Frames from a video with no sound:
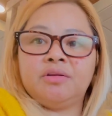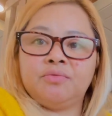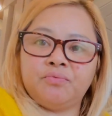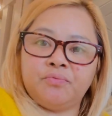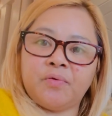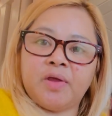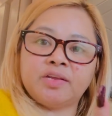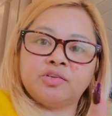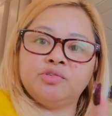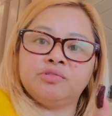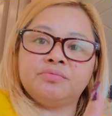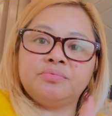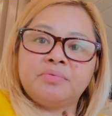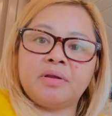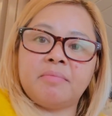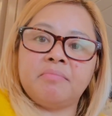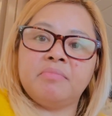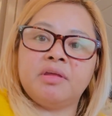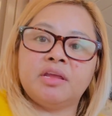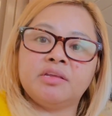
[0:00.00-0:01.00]
infection
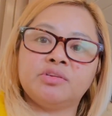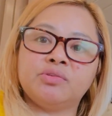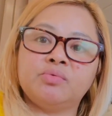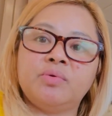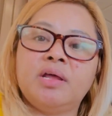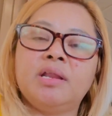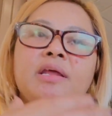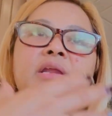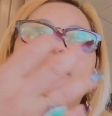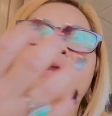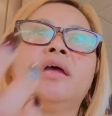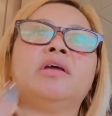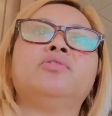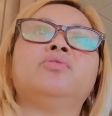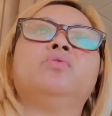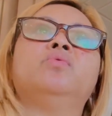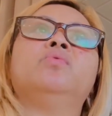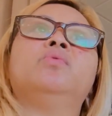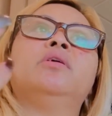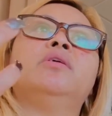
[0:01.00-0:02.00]
from me as well, and I
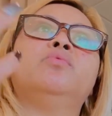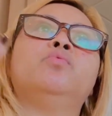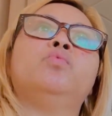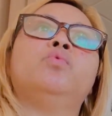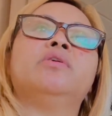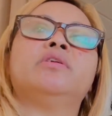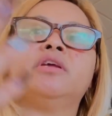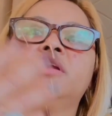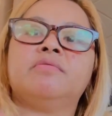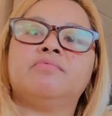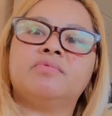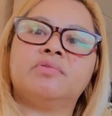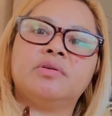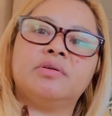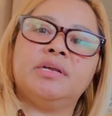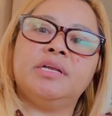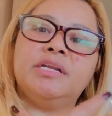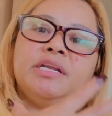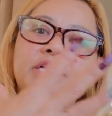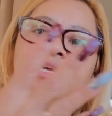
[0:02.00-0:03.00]
don't want whatever
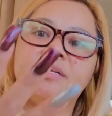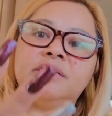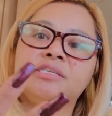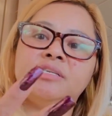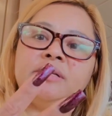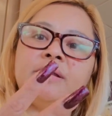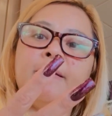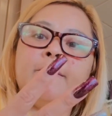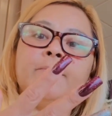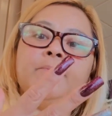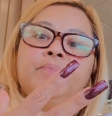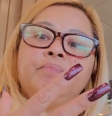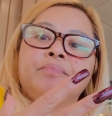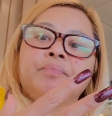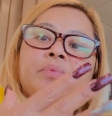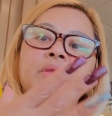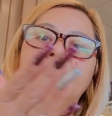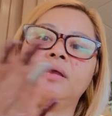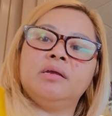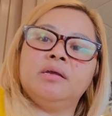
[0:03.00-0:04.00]
it is,
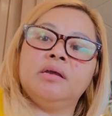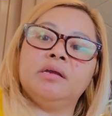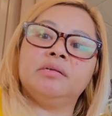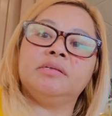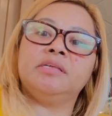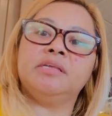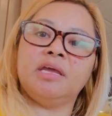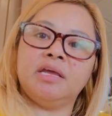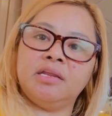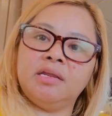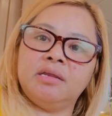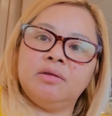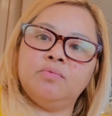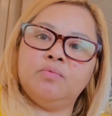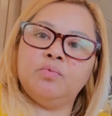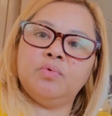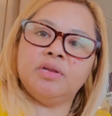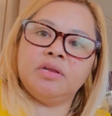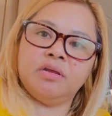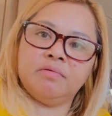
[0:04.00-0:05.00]
get
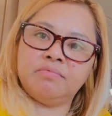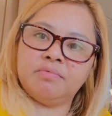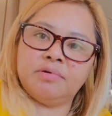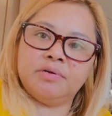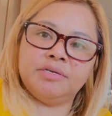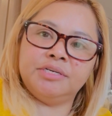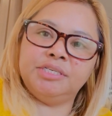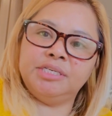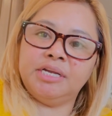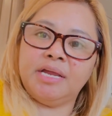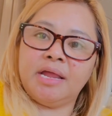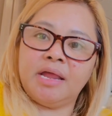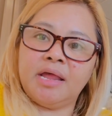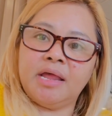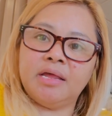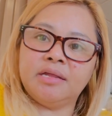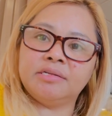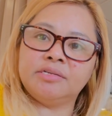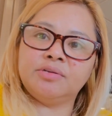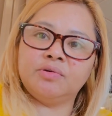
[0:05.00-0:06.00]
whatever she
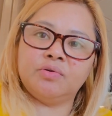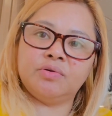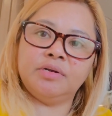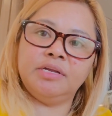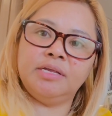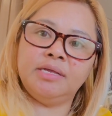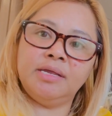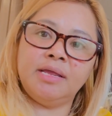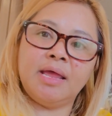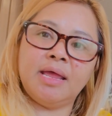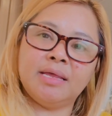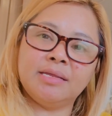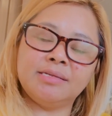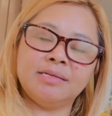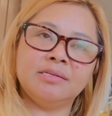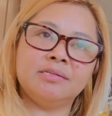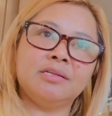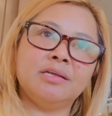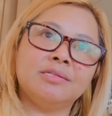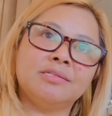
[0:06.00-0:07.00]
has or he has
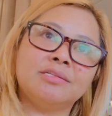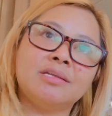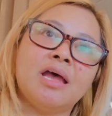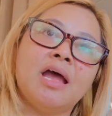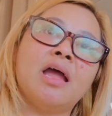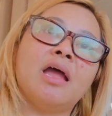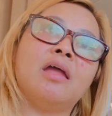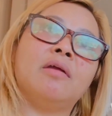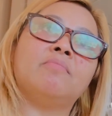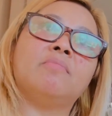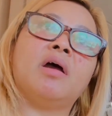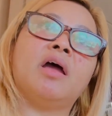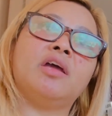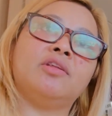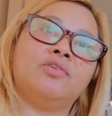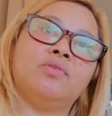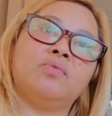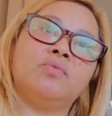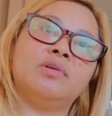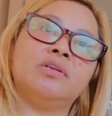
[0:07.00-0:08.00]
at that time.
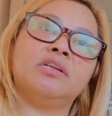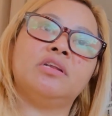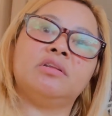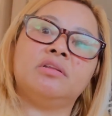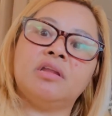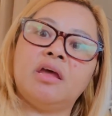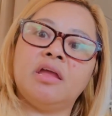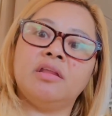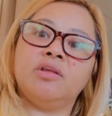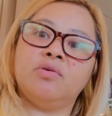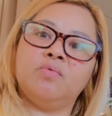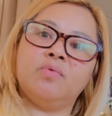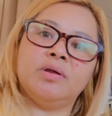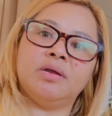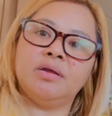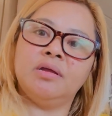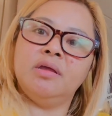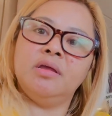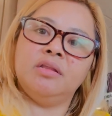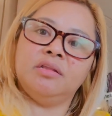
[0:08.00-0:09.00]
They don't want
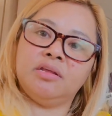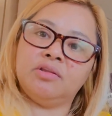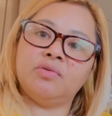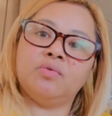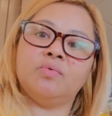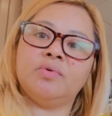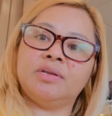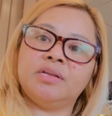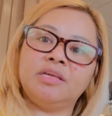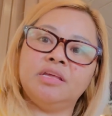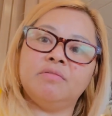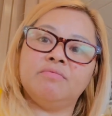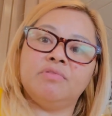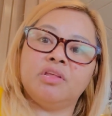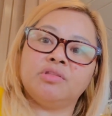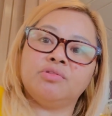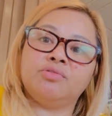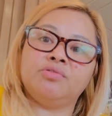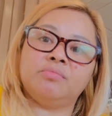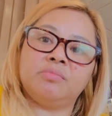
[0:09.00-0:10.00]
to give
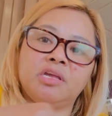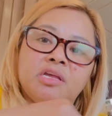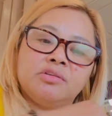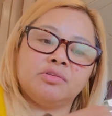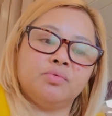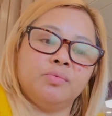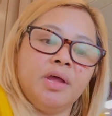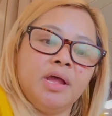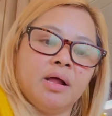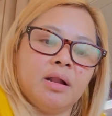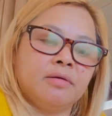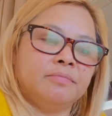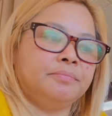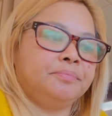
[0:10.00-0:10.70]
that to me as well.